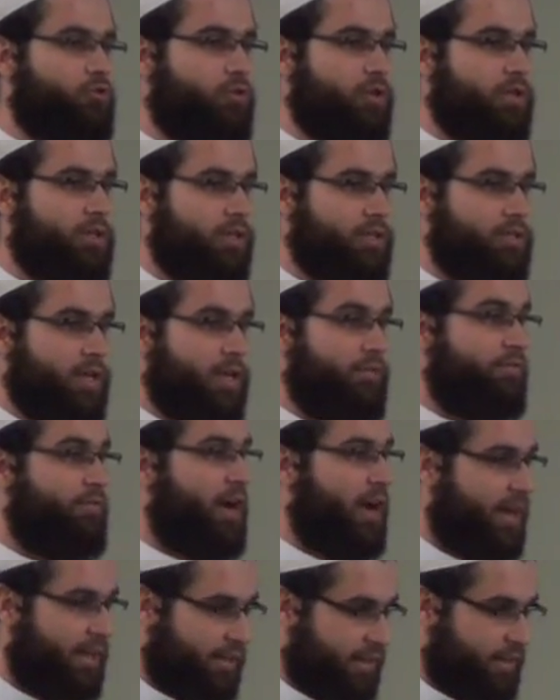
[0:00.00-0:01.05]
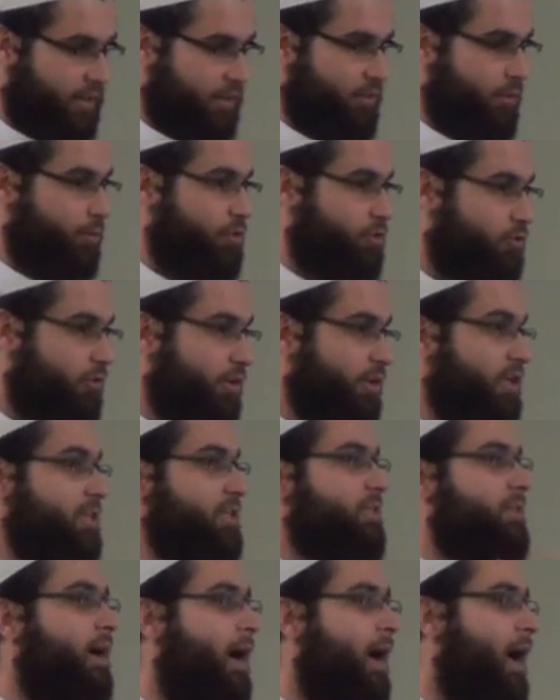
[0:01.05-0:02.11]
treaties and violated those
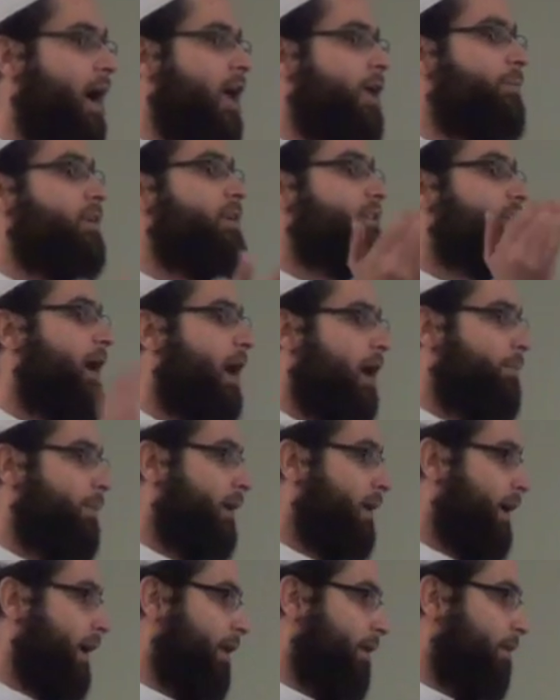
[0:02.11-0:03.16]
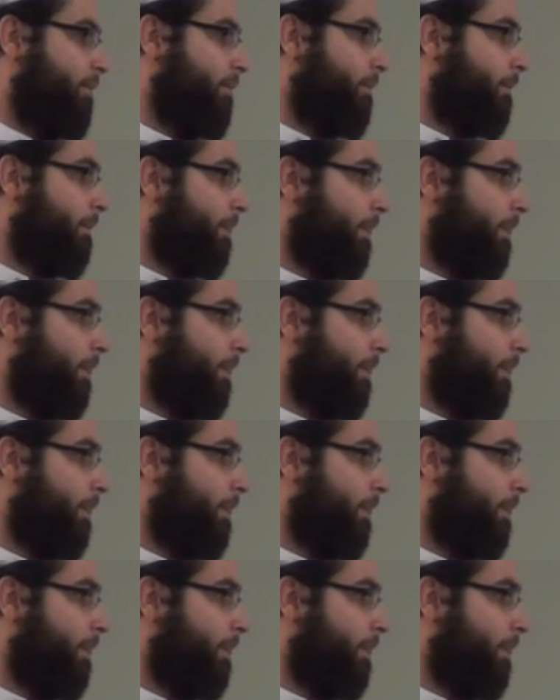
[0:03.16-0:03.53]
treaties time and time again.